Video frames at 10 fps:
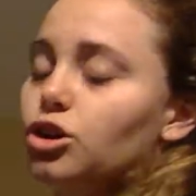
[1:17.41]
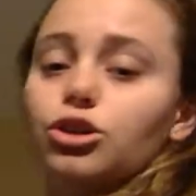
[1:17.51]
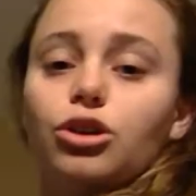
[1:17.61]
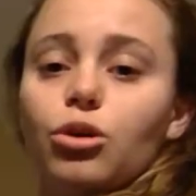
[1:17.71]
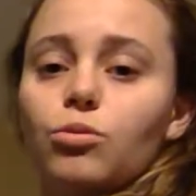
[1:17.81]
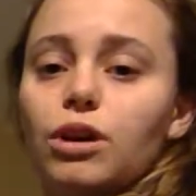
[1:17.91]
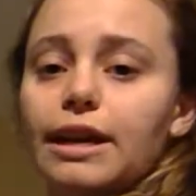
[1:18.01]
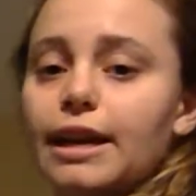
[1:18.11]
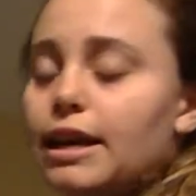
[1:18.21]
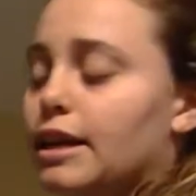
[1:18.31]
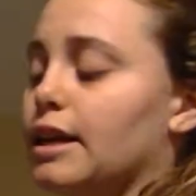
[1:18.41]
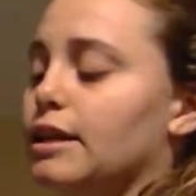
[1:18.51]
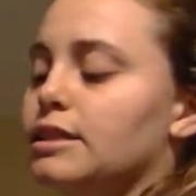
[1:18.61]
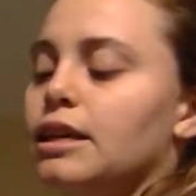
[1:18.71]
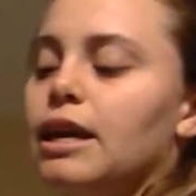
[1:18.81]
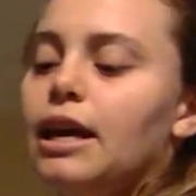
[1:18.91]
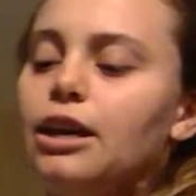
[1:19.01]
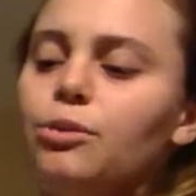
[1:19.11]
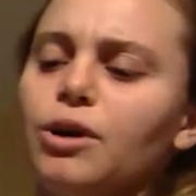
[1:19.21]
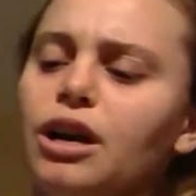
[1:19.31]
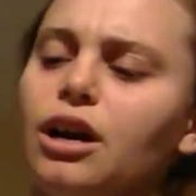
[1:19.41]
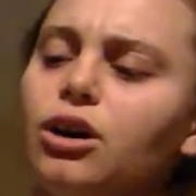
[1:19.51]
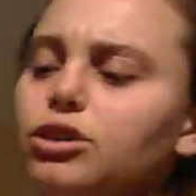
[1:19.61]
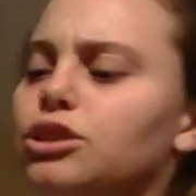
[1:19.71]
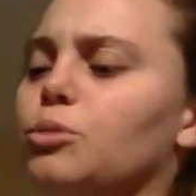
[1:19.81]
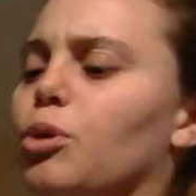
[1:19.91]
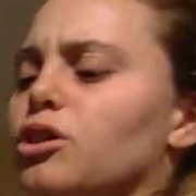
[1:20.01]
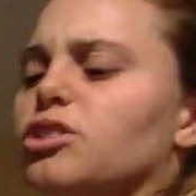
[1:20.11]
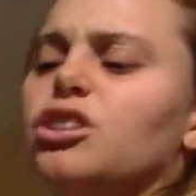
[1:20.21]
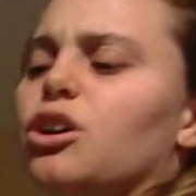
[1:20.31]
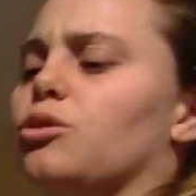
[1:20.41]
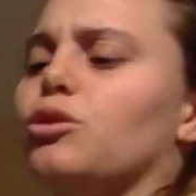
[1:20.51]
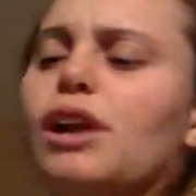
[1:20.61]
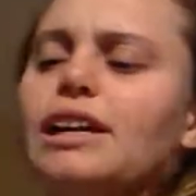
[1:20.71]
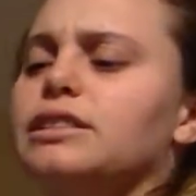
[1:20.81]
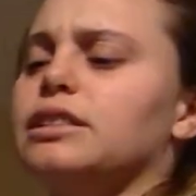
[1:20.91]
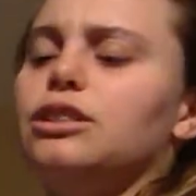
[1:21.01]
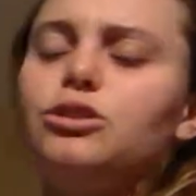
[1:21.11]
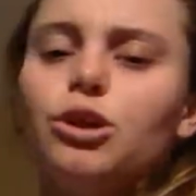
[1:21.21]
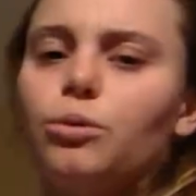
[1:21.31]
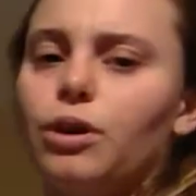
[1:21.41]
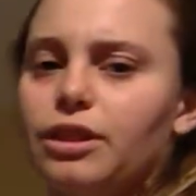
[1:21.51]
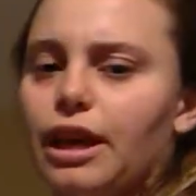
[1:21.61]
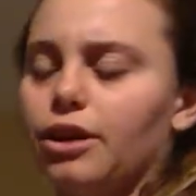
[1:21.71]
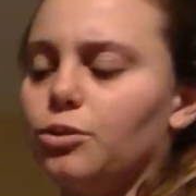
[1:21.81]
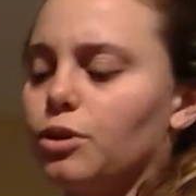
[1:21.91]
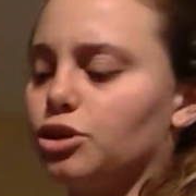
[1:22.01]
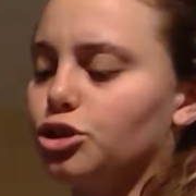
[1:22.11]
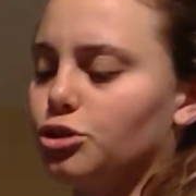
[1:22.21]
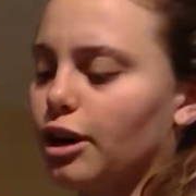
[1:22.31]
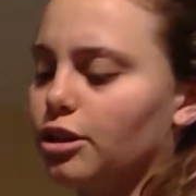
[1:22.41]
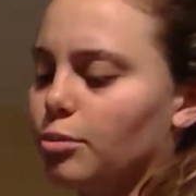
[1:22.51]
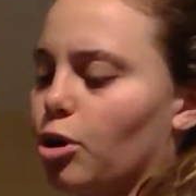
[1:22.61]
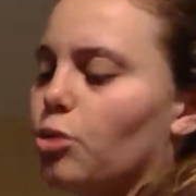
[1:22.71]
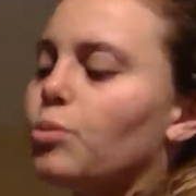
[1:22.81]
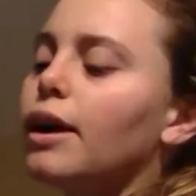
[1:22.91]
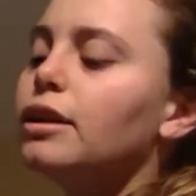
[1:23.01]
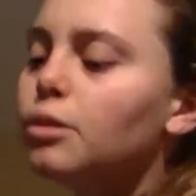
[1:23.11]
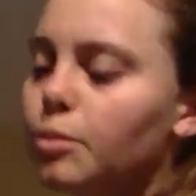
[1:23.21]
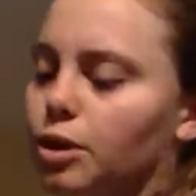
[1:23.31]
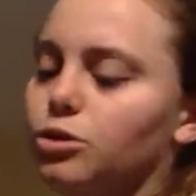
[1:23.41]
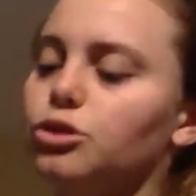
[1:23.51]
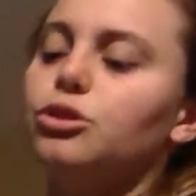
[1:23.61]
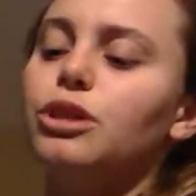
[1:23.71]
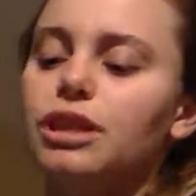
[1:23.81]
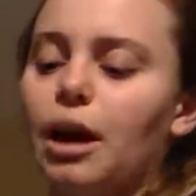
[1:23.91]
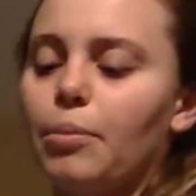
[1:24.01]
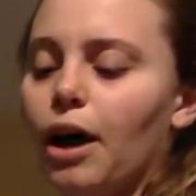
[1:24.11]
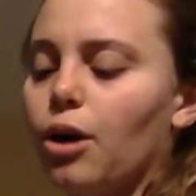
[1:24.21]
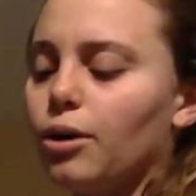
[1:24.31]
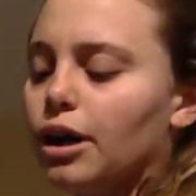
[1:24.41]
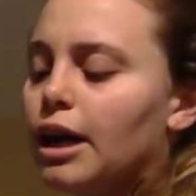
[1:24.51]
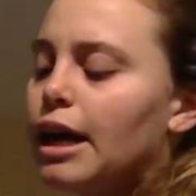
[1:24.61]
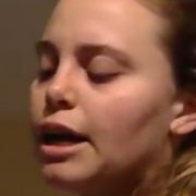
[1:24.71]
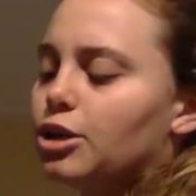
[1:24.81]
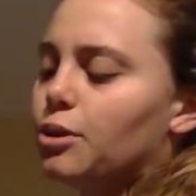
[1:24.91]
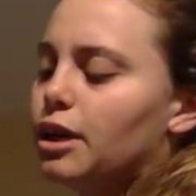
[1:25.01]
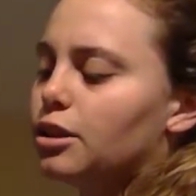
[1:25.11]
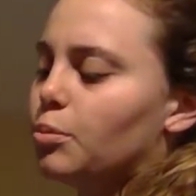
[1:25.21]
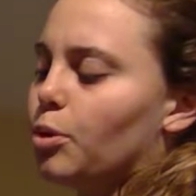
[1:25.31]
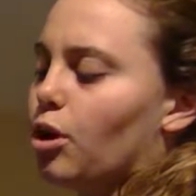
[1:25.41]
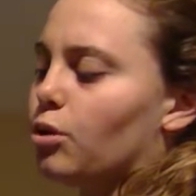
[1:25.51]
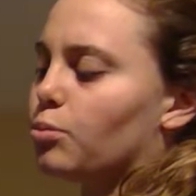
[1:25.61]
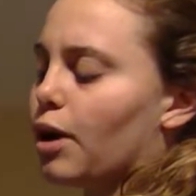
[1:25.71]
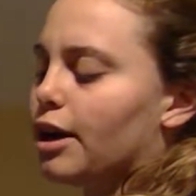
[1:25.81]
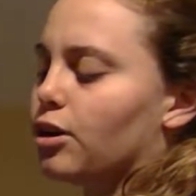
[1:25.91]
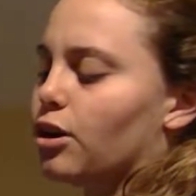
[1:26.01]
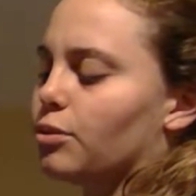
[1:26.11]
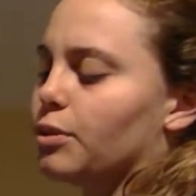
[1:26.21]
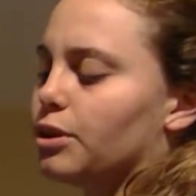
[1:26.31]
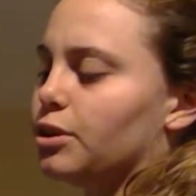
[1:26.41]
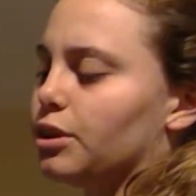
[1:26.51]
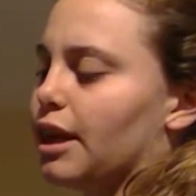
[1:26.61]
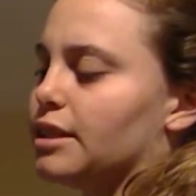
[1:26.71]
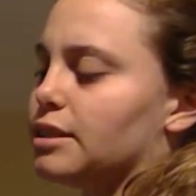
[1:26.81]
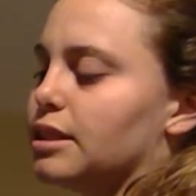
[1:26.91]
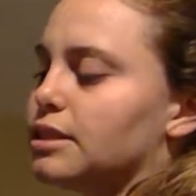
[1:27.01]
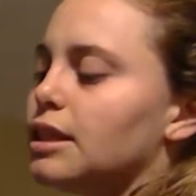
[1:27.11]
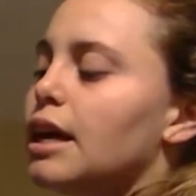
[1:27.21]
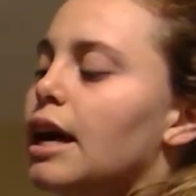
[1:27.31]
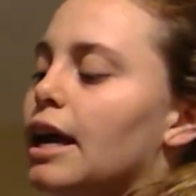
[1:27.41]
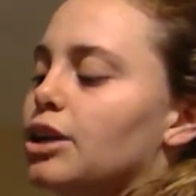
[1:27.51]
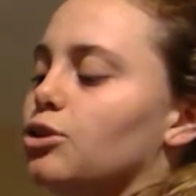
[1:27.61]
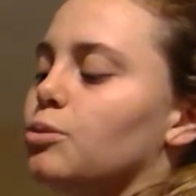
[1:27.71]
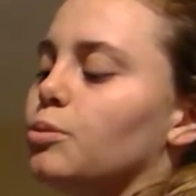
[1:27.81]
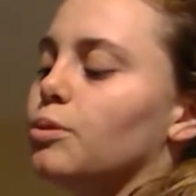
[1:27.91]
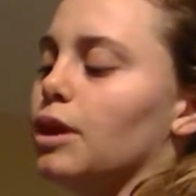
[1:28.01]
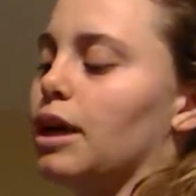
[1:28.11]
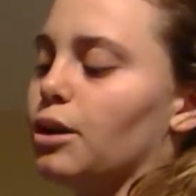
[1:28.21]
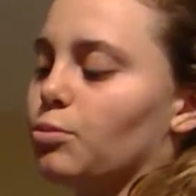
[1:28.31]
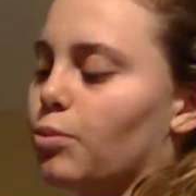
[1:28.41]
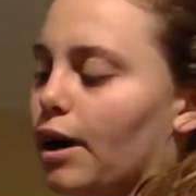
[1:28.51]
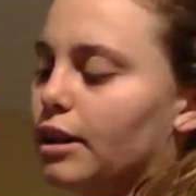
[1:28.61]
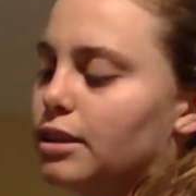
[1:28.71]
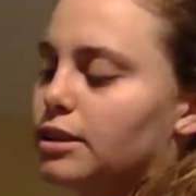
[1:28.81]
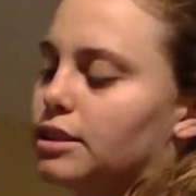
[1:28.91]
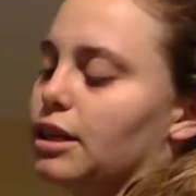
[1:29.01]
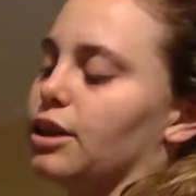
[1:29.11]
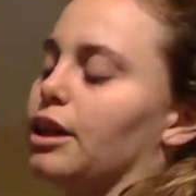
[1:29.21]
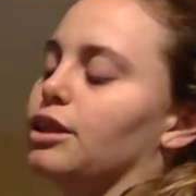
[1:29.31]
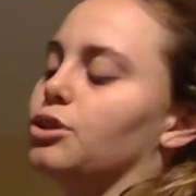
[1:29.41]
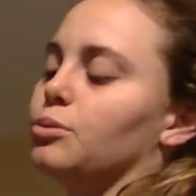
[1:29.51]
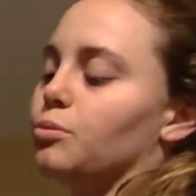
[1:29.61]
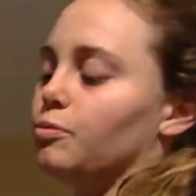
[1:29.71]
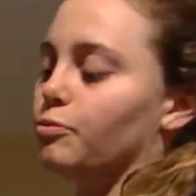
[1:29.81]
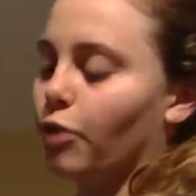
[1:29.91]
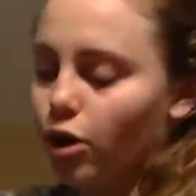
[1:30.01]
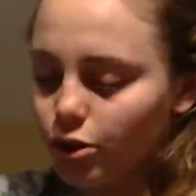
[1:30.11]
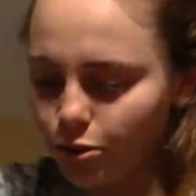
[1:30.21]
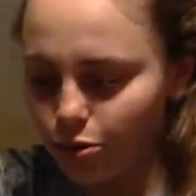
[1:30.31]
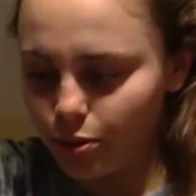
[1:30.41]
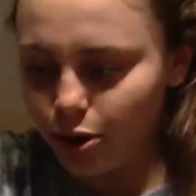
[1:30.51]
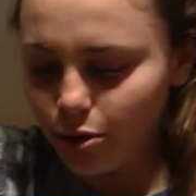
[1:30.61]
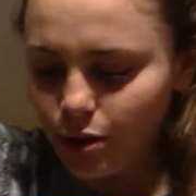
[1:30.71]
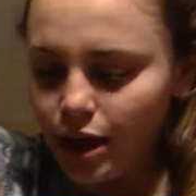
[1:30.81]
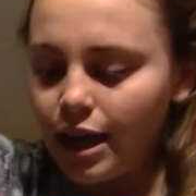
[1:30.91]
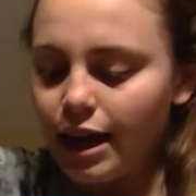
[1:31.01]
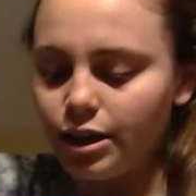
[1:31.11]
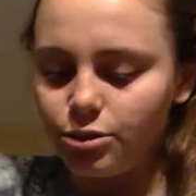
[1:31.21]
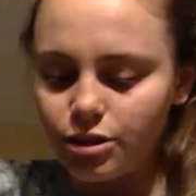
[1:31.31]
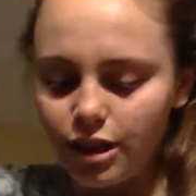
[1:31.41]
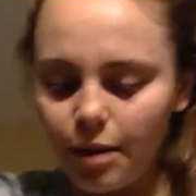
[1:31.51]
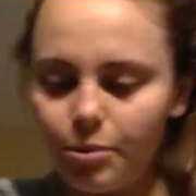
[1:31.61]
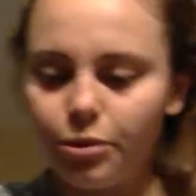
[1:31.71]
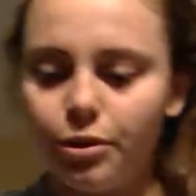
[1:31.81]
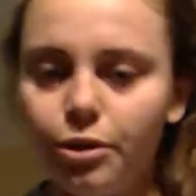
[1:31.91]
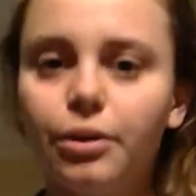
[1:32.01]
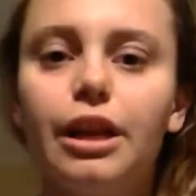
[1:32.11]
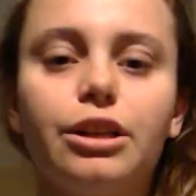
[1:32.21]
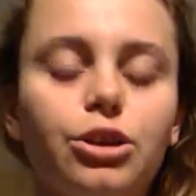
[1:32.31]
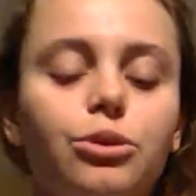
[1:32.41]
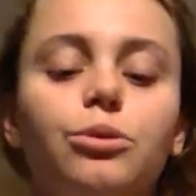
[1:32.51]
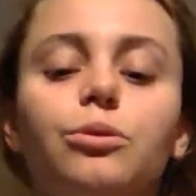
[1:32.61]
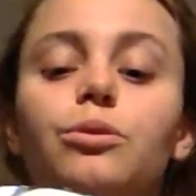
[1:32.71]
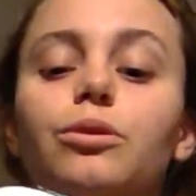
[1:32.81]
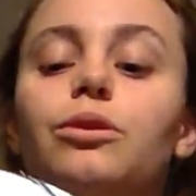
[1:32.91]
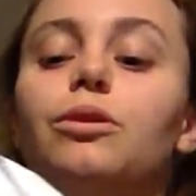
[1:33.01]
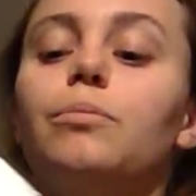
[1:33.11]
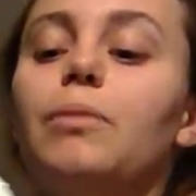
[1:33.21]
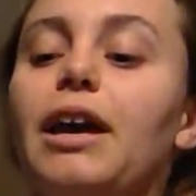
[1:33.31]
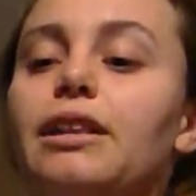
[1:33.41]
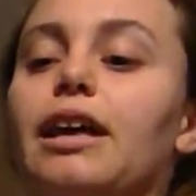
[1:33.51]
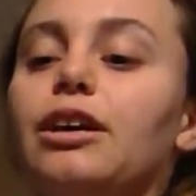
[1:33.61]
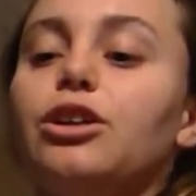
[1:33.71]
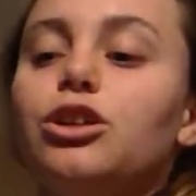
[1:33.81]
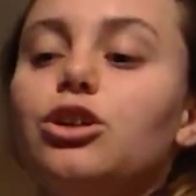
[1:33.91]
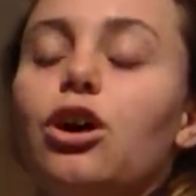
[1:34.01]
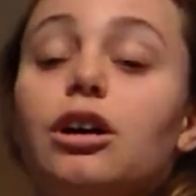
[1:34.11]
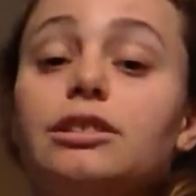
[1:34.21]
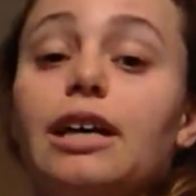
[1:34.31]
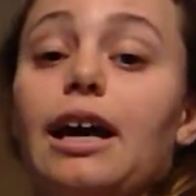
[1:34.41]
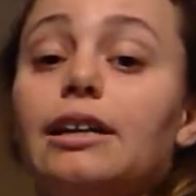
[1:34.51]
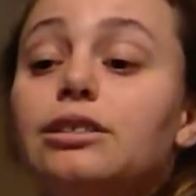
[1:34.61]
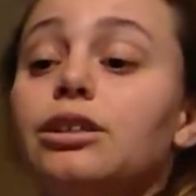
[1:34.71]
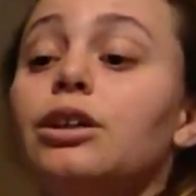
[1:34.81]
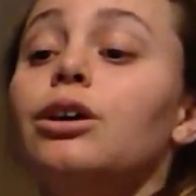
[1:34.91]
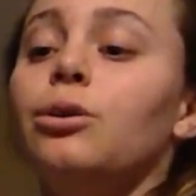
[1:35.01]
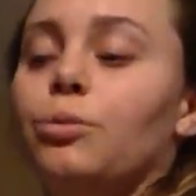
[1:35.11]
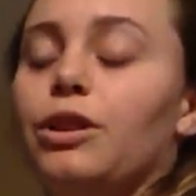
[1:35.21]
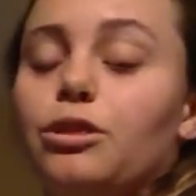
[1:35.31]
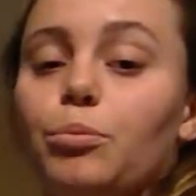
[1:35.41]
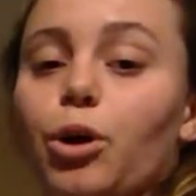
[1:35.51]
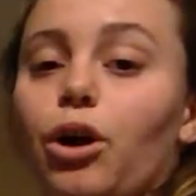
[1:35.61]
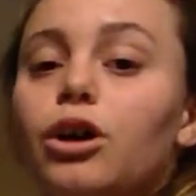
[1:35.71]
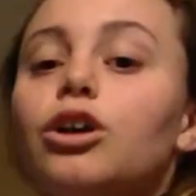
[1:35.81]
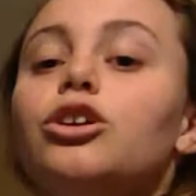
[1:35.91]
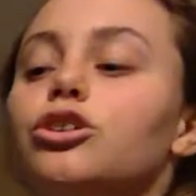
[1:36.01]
You don't want to hit it anywhere else. The ball's going to go crazy. You don't want that. You want to strike the ball right in the middle so you get that power and you hit the ball right on with your laces and you hit it right in the center and you follow through and you step through and you make that good contact with the ball.